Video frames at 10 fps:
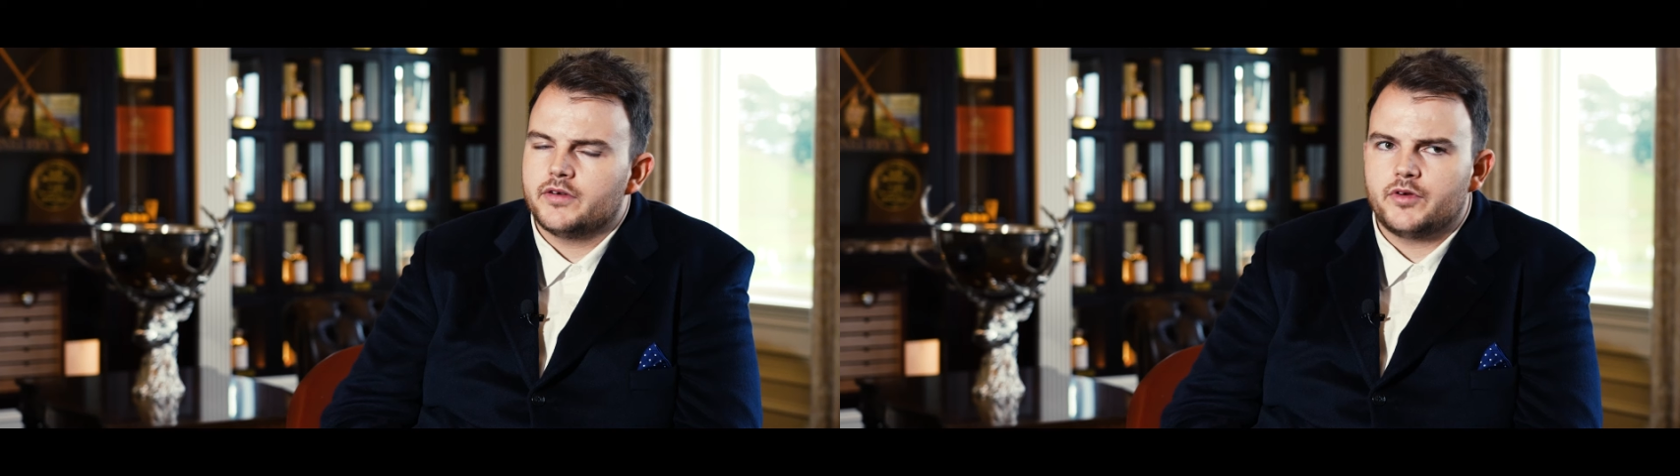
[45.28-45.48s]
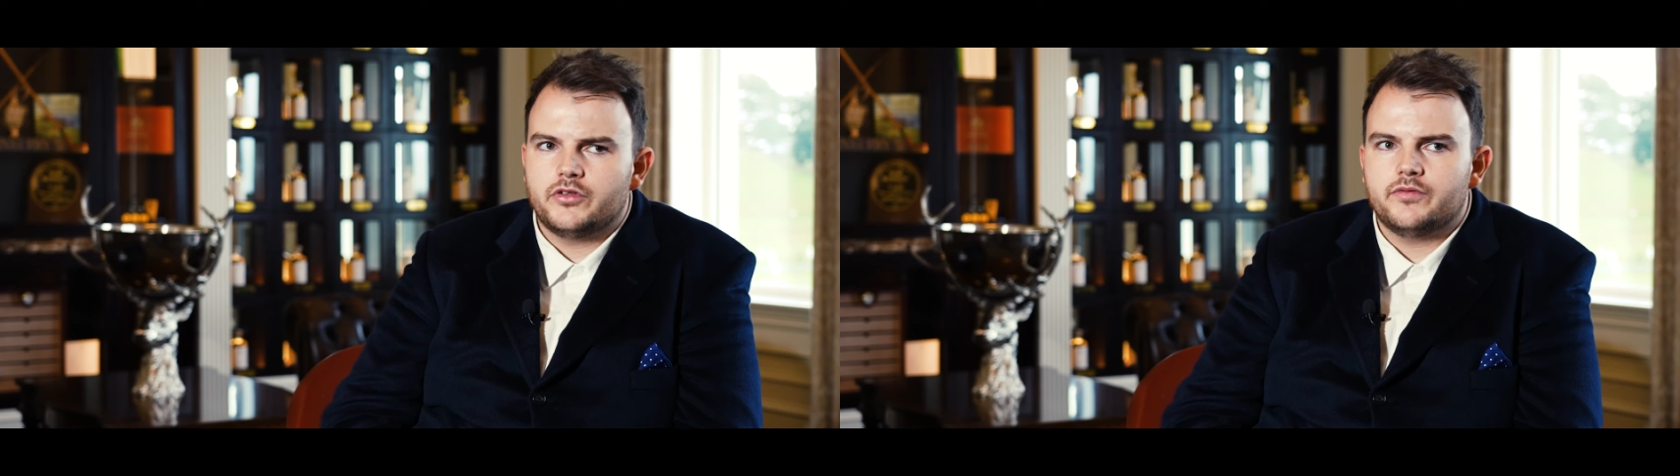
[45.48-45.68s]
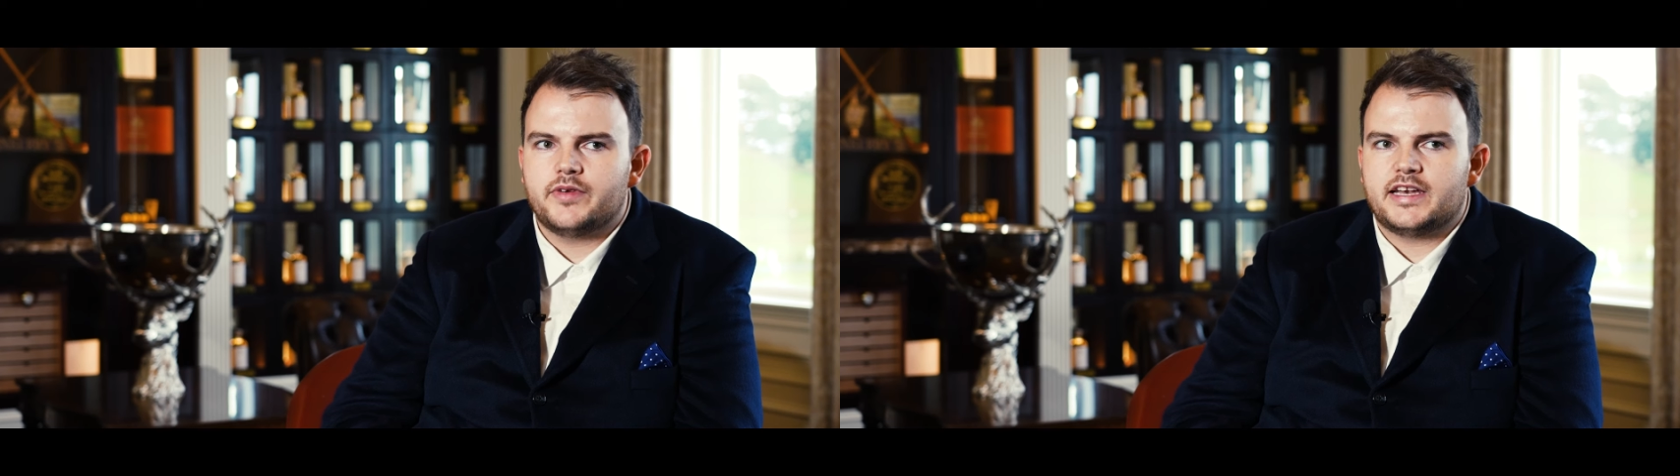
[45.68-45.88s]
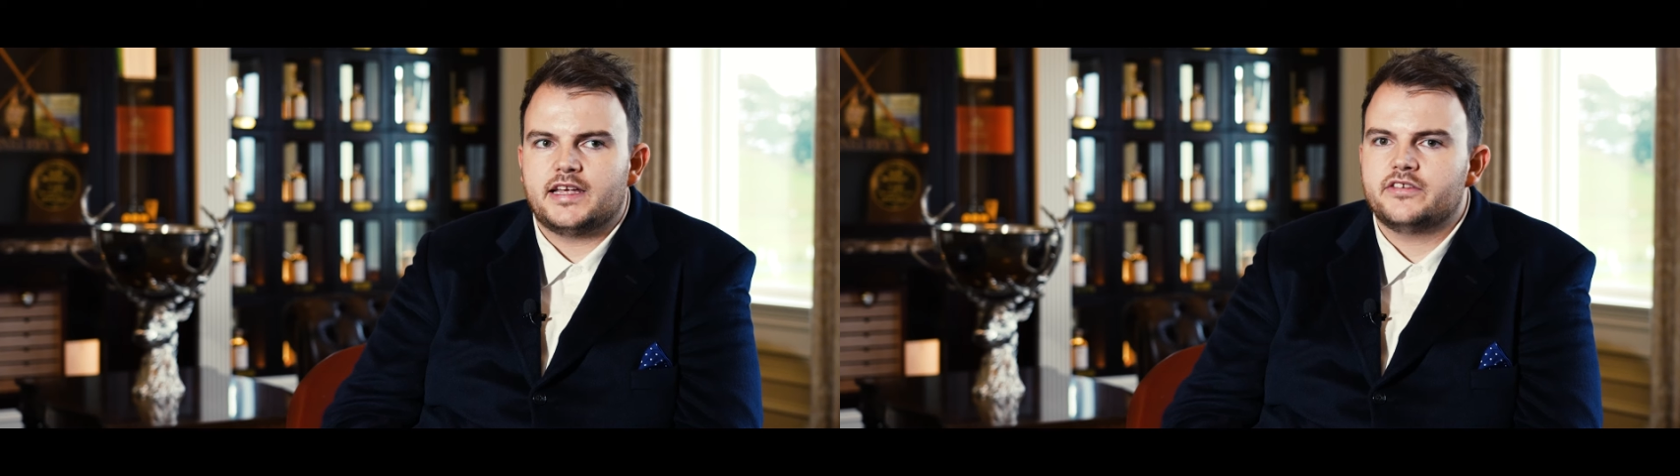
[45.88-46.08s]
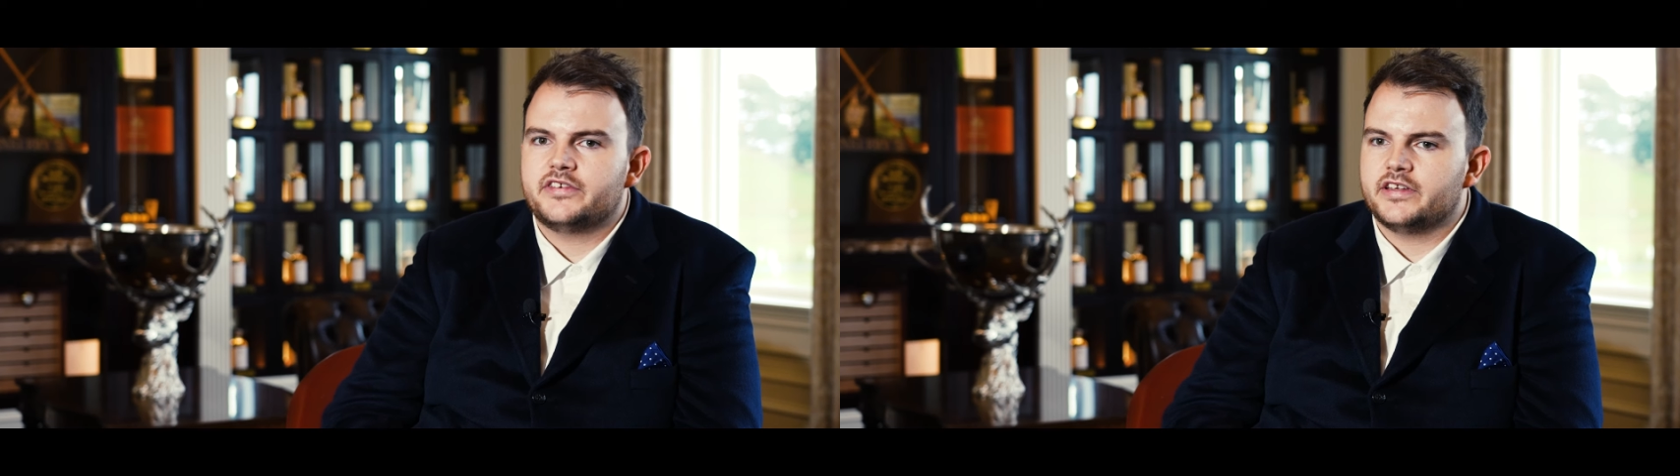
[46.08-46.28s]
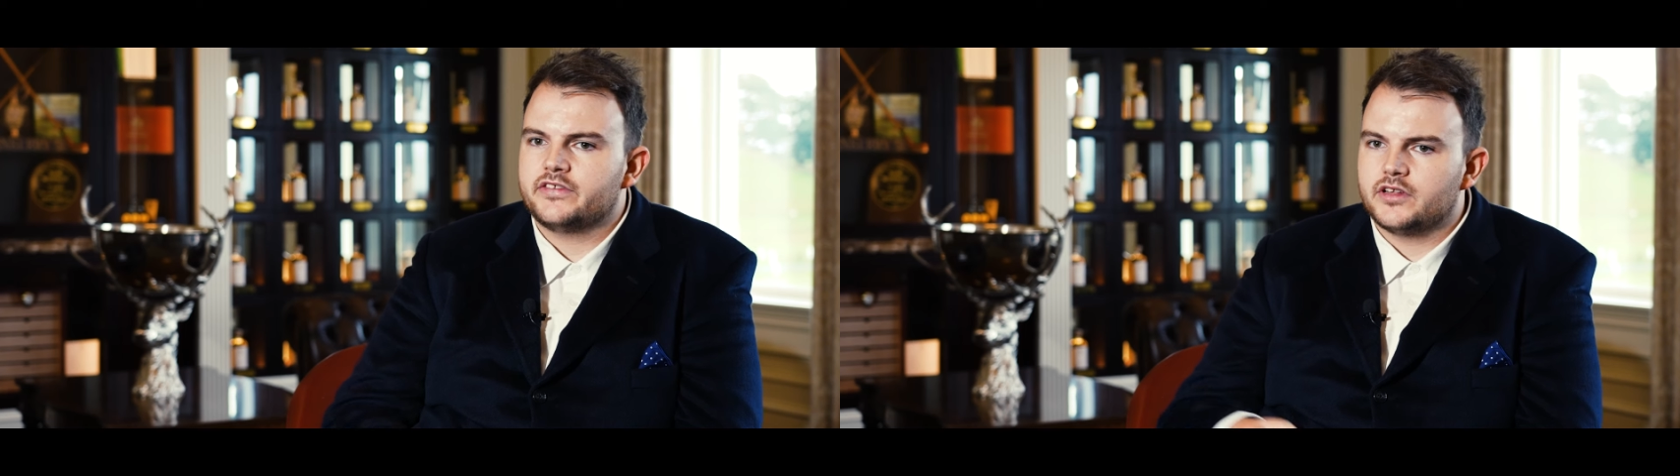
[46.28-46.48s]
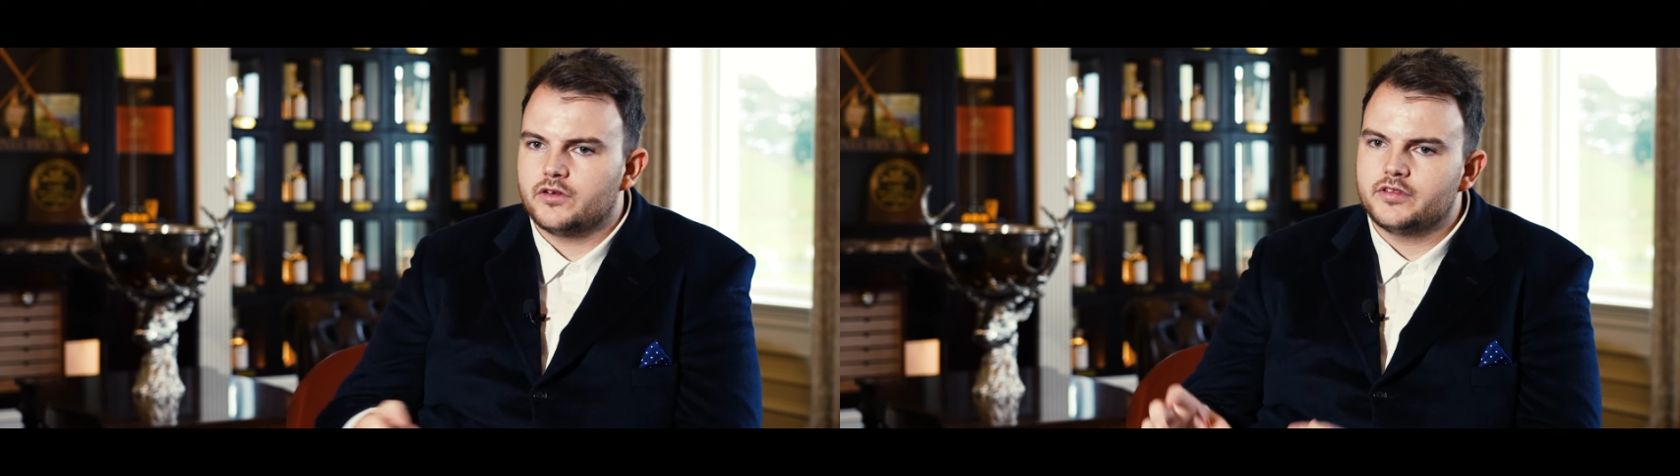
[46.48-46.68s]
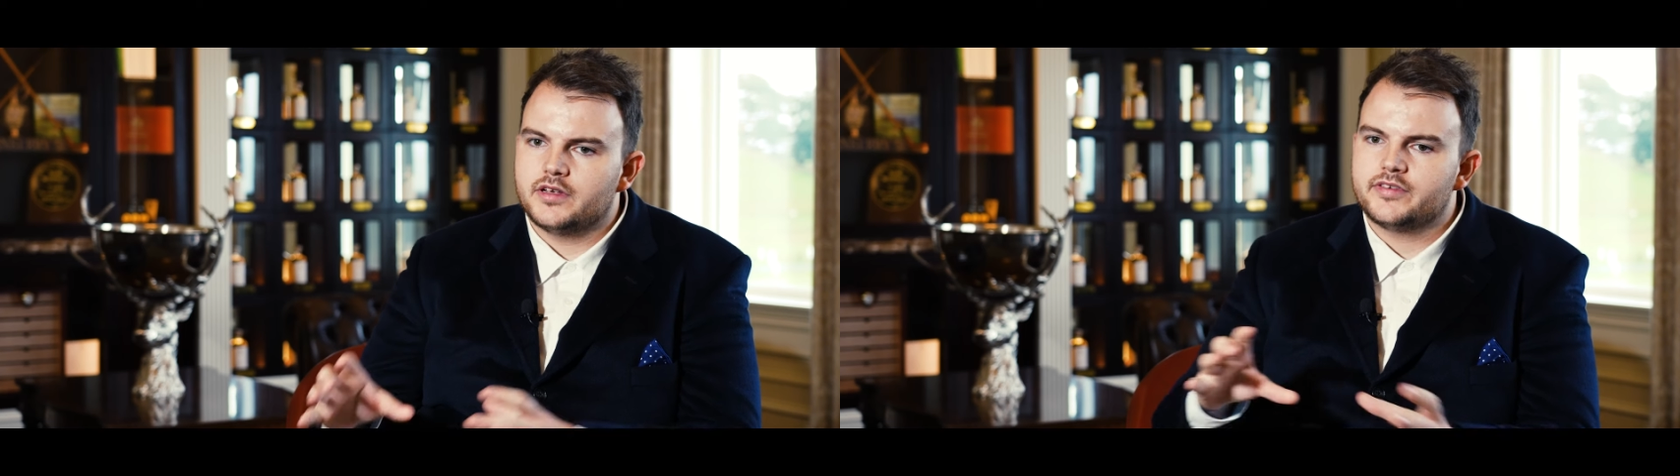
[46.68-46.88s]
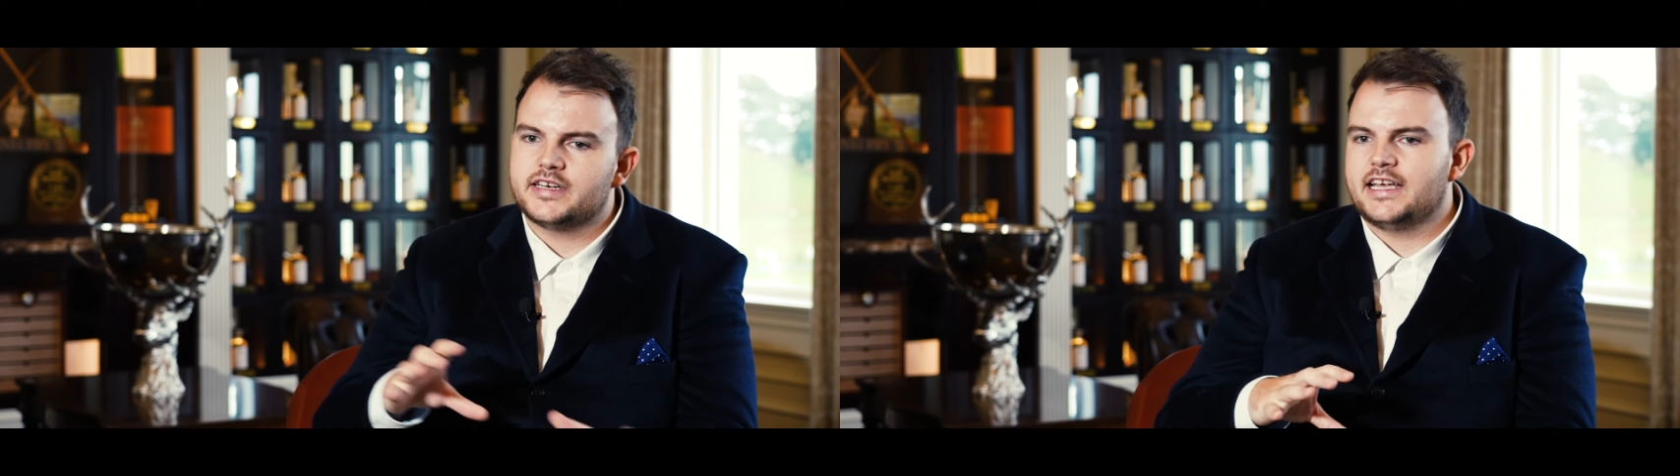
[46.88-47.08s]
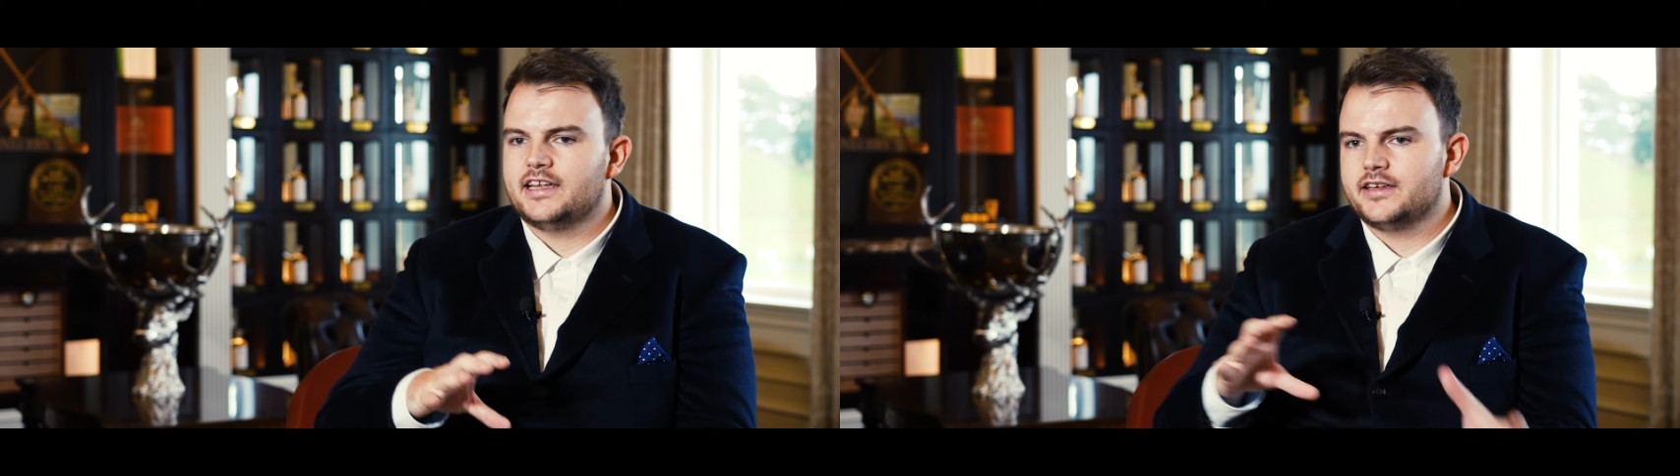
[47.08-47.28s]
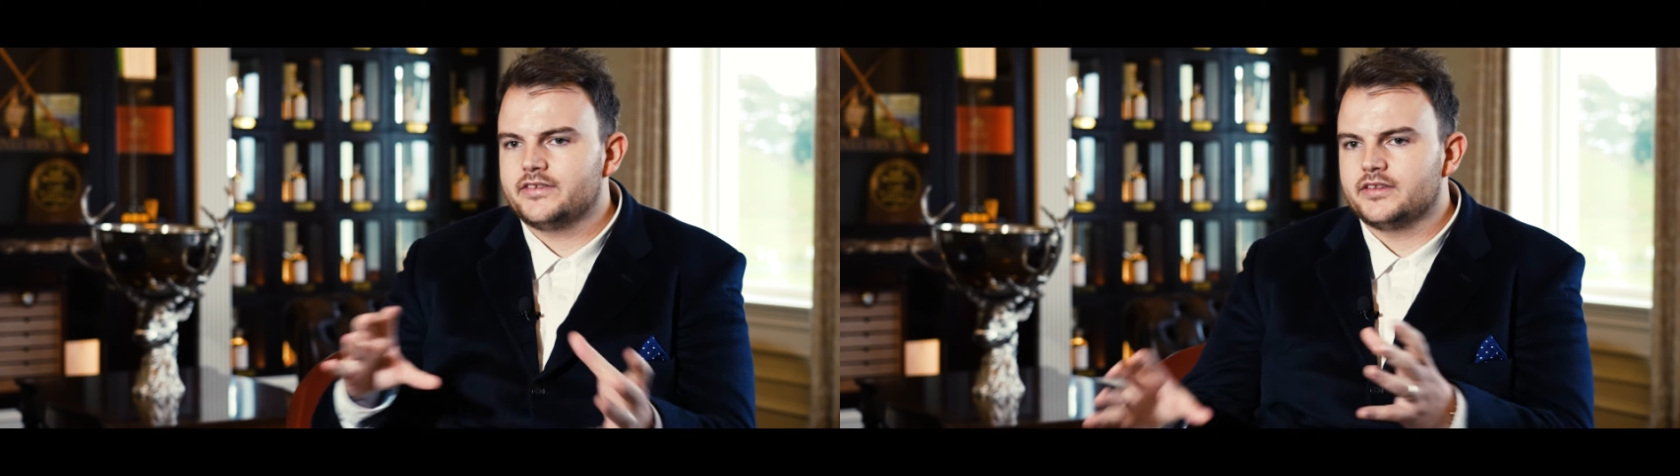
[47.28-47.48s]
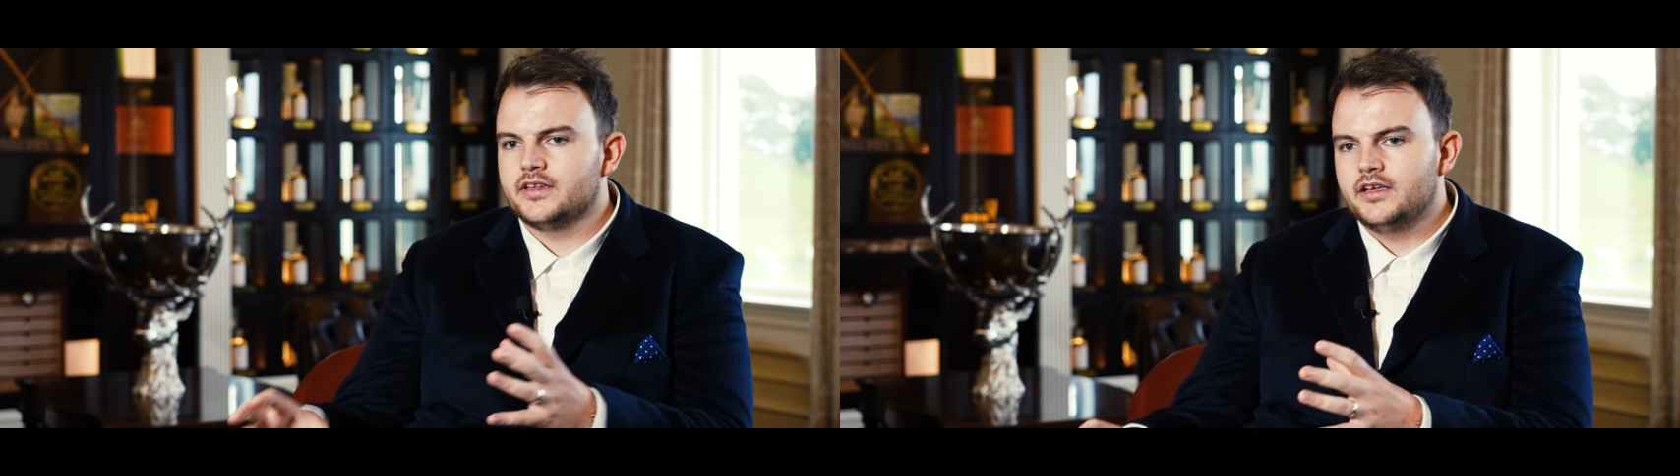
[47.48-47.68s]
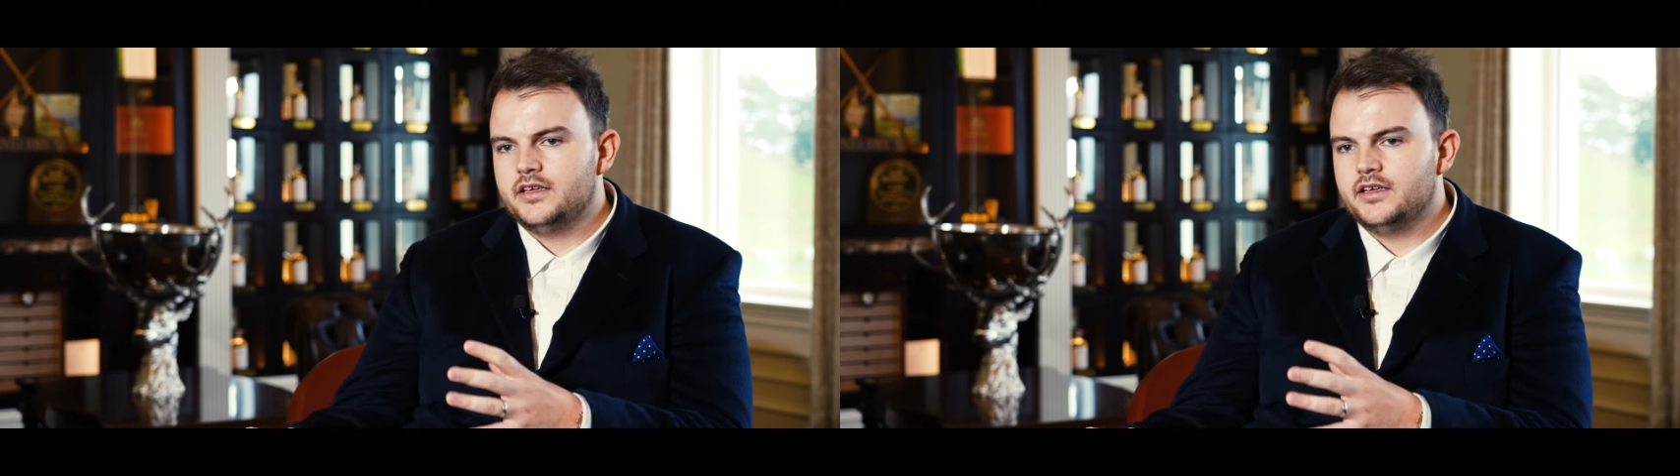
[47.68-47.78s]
found it very interesting how different areas and